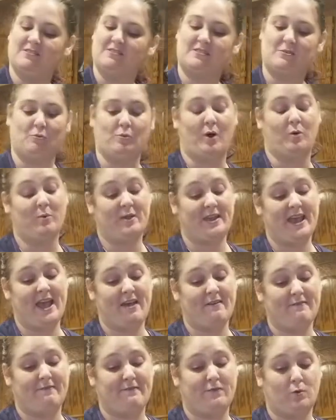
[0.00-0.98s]
well, we
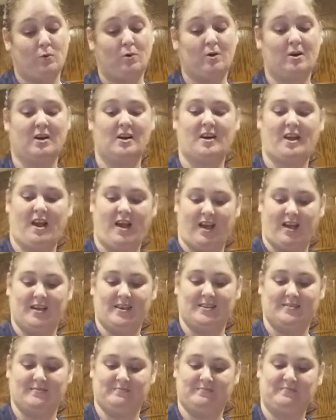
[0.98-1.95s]
have 4
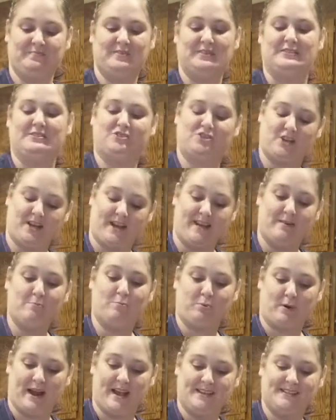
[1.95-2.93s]
chicken
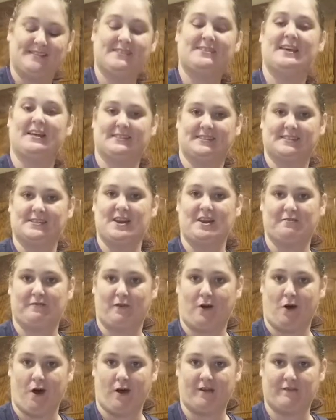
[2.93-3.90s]
breasts. That's enough
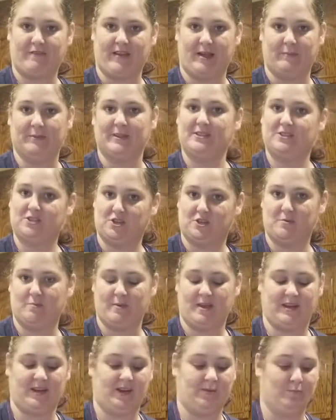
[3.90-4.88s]
for our family, so you
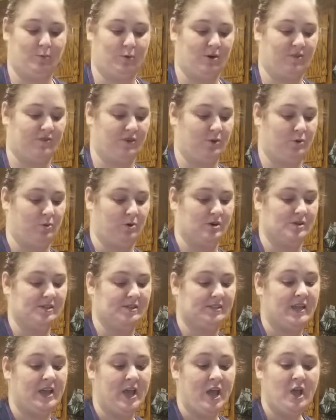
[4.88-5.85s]
may need more for
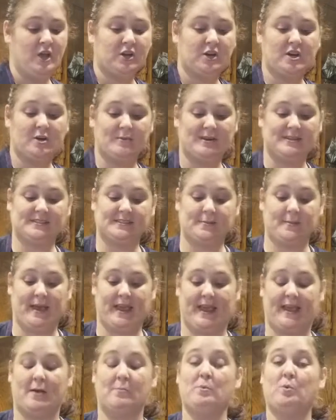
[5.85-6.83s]
yours. You're gonna want some
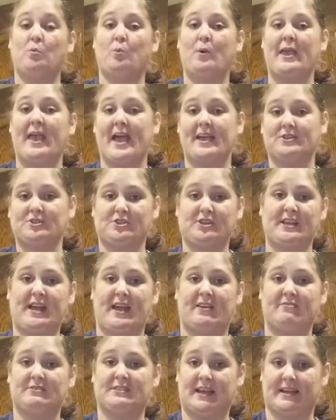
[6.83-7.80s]
ham. We actually
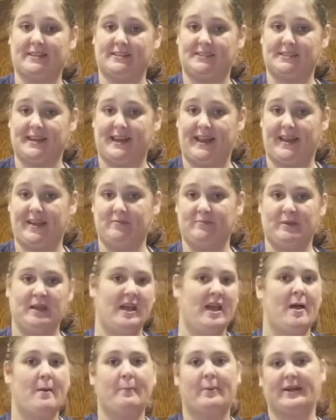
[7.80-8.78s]
have diced ham,
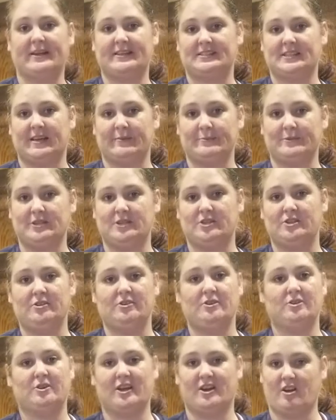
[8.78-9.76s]
but it's up to you.
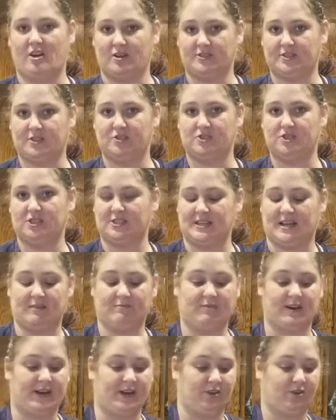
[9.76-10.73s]
You can also just
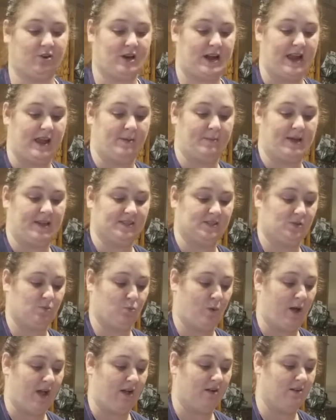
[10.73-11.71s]
have regular ham as
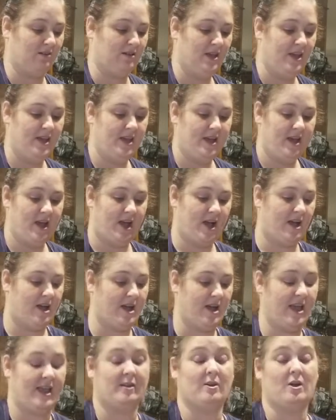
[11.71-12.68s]
well.
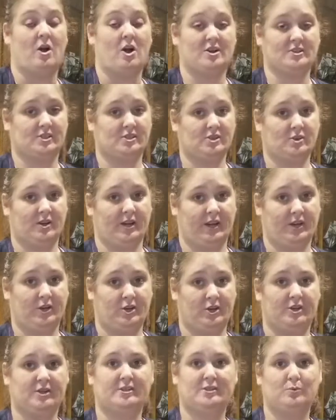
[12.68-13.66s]
And ours is already
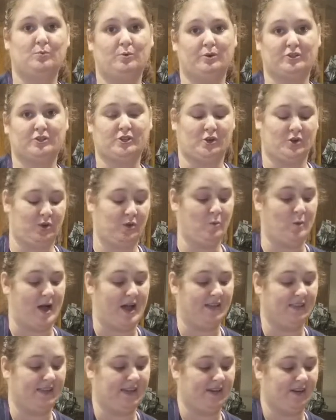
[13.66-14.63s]
cooked. We'll show you
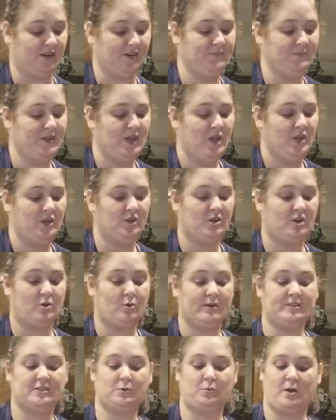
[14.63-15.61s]
why later. You're
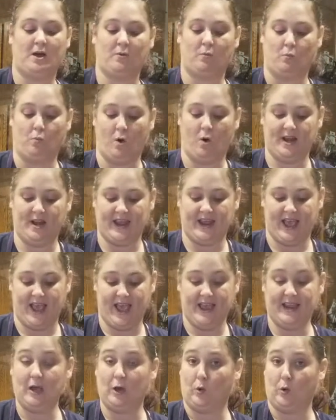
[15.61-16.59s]
going to want 1
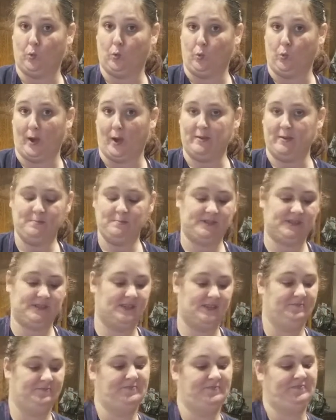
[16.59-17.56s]
egg
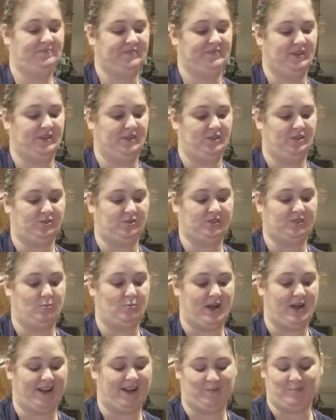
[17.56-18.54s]
whipped. You'll see
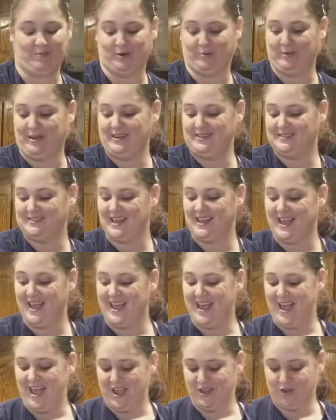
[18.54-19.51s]
why in a moment.
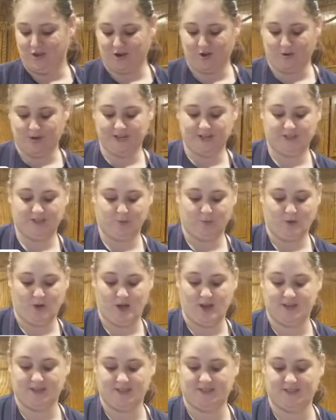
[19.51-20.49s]
You're going to
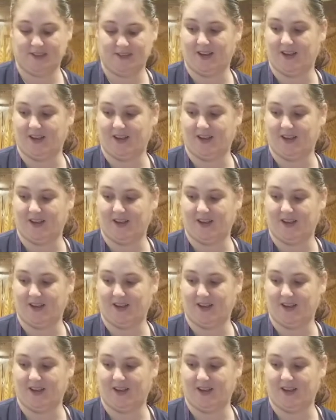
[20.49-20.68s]
want